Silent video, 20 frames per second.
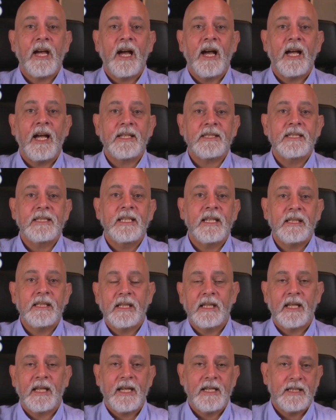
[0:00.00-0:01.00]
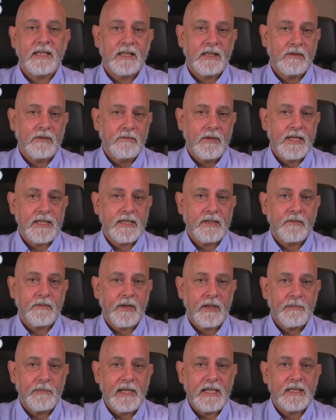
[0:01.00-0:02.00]
articulating the reason for
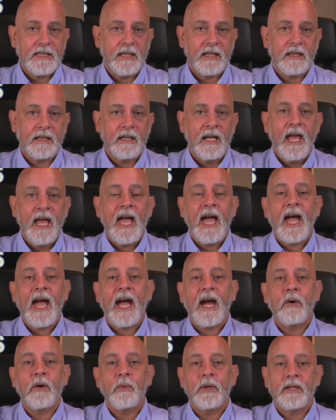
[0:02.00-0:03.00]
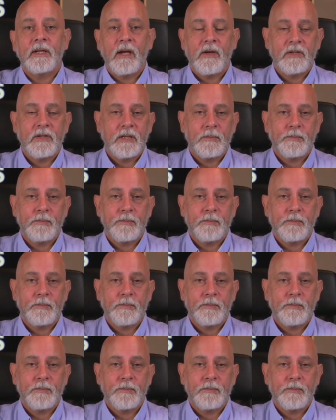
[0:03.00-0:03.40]
the meeting and how we're going to